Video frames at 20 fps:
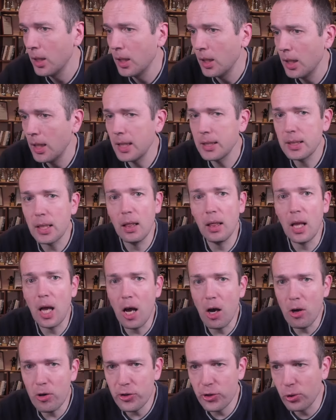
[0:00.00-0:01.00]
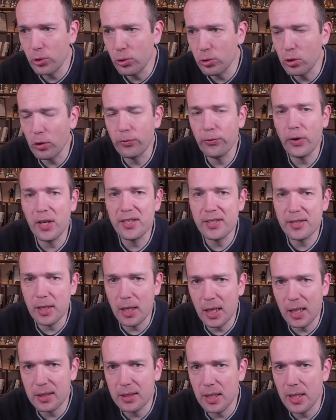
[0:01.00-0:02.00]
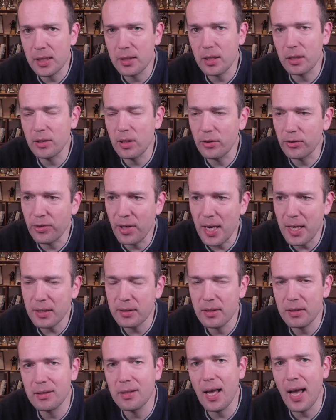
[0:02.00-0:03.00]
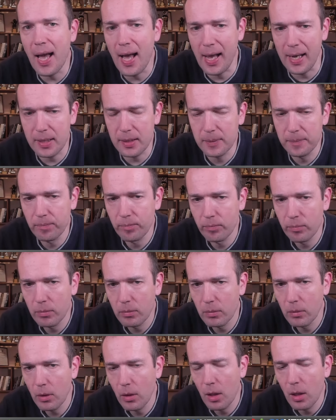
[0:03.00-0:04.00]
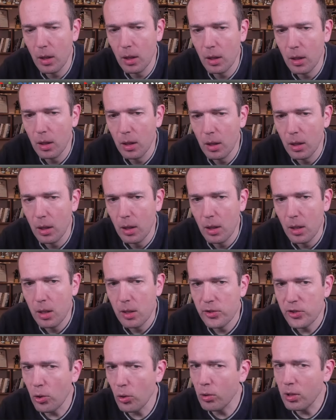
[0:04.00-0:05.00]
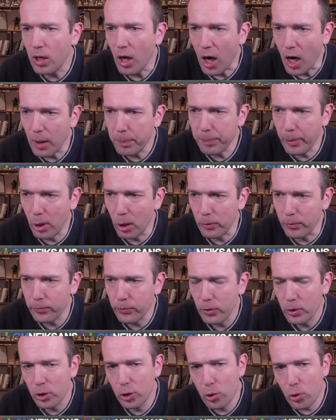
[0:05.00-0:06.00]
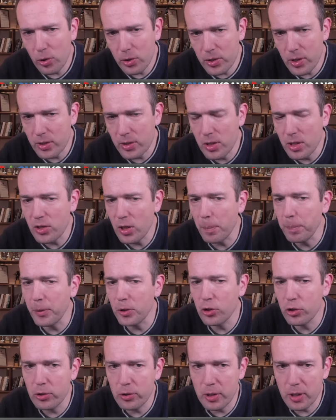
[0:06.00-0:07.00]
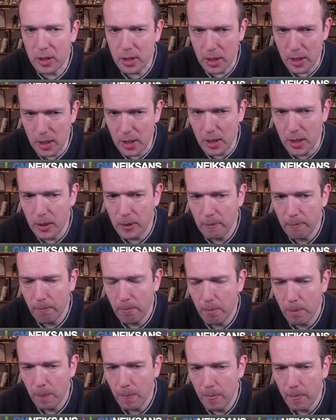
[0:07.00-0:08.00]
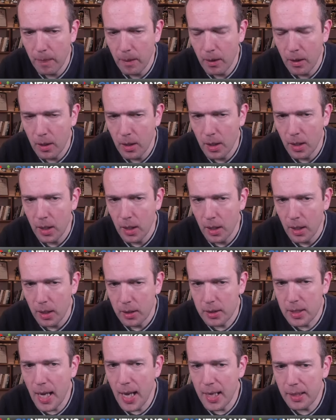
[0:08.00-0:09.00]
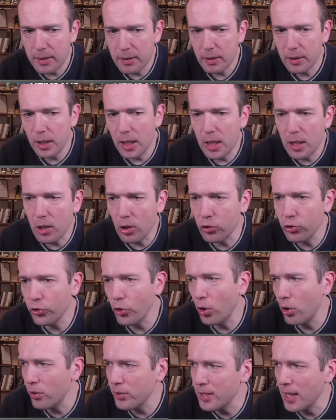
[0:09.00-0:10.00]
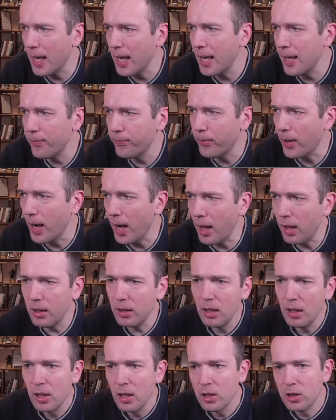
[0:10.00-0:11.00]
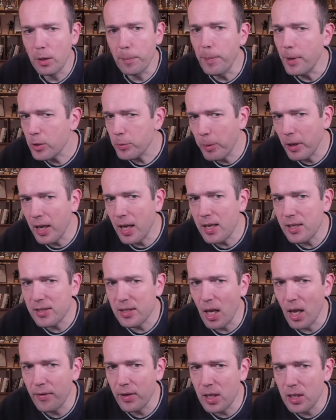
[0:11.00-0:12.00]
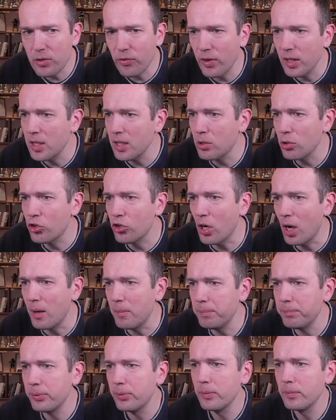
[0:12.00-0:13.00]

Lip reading: It allows you to facilitate a direct attack. So Karpov uses this opportunity that he controls the A file. The bishop on A7 is ready to jump